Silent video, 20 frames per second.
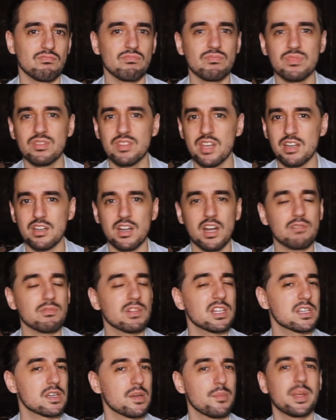they're not
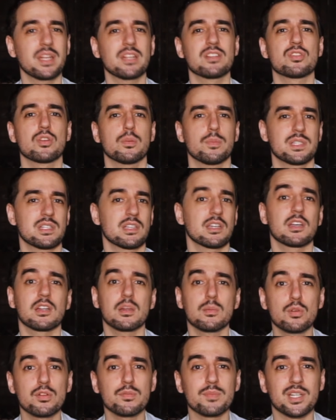really committed to a particular
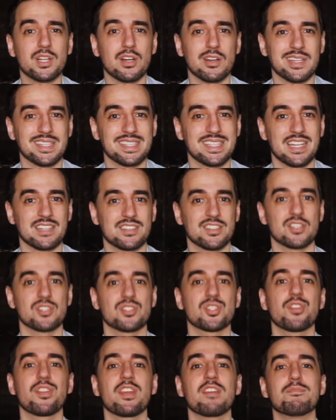movement architecture.
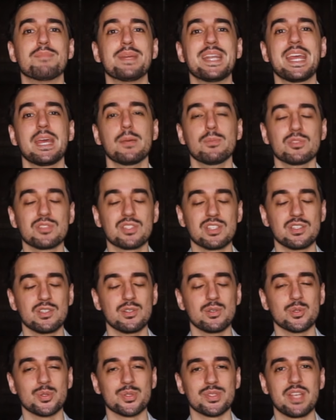So they've been able to
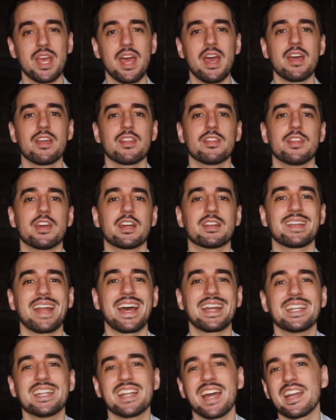use their
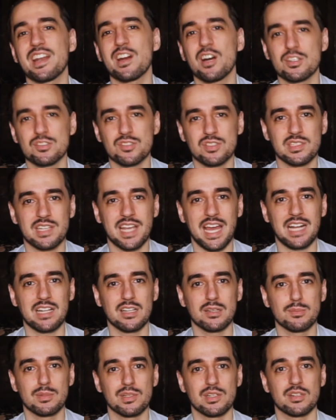9900
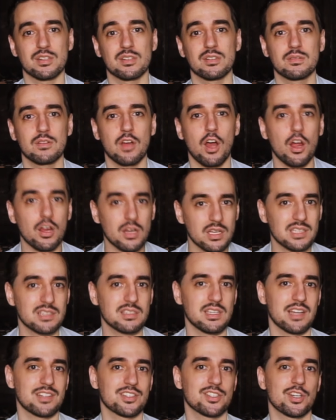caliber
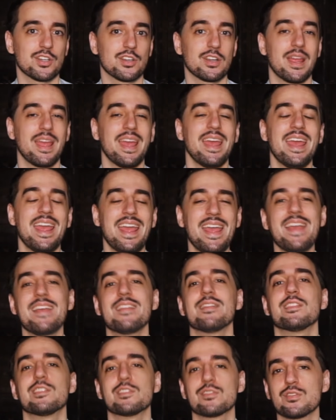architecture
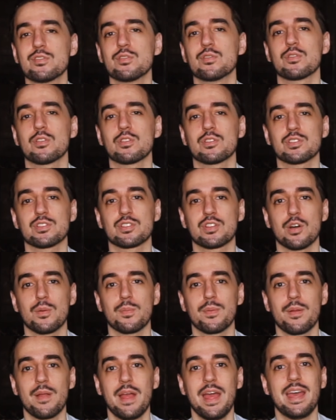in this new Chronoscope.
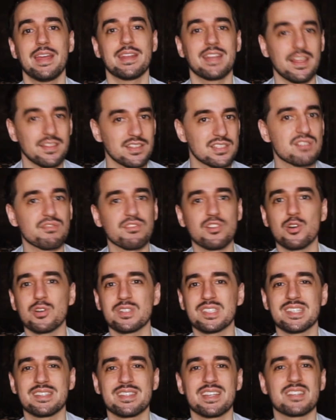Now this of
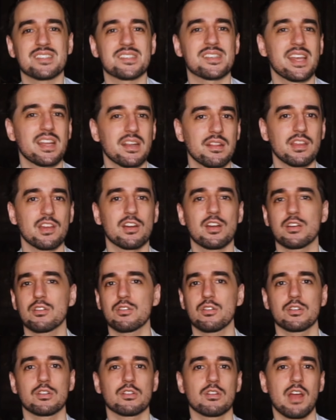course is their state-of-the-art
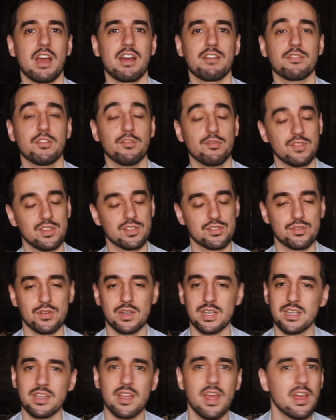chronograph
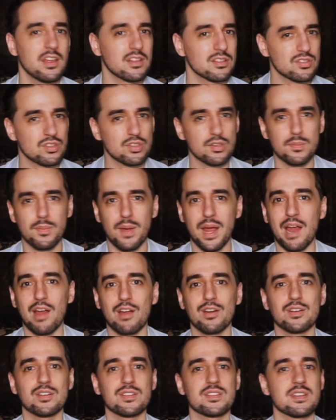featuring 2
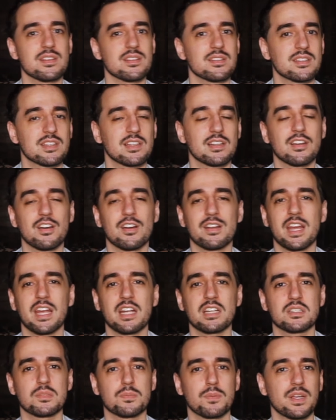barrels, silicone
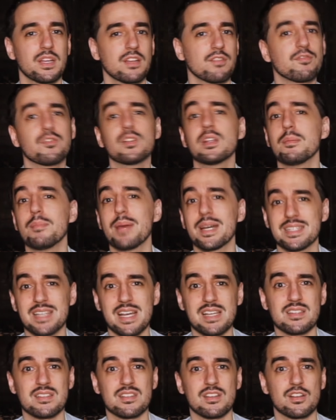hairspring, fully
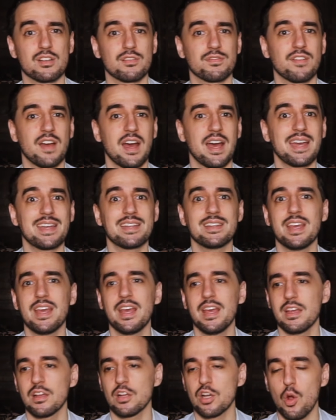META certified,
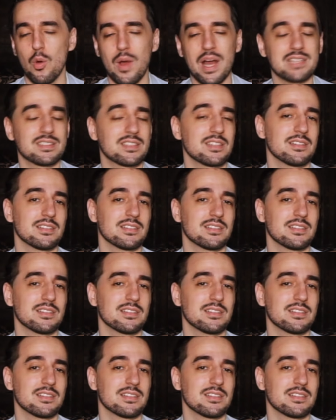coaxial